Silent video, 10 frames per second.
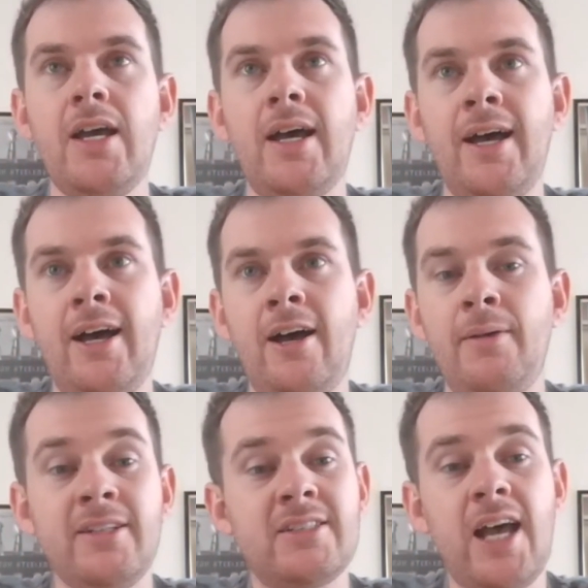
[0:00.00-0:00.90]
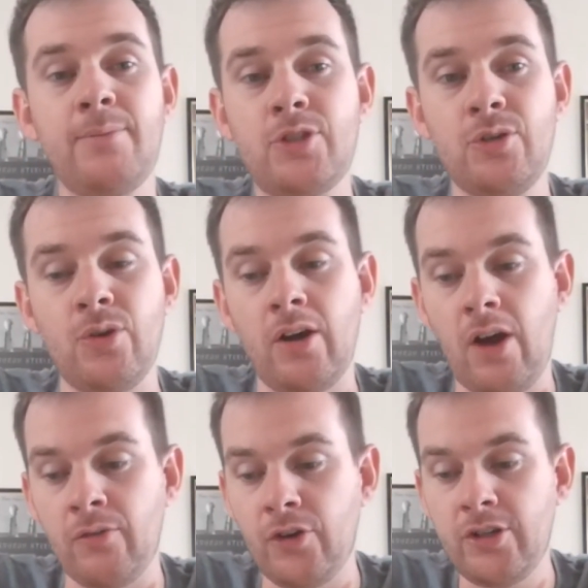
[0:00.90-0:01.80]
Uh, and sub too. I,
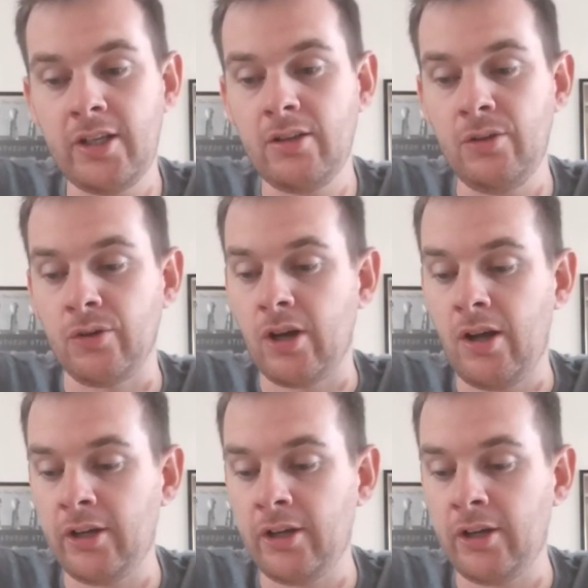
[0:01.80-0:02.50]
I, really look.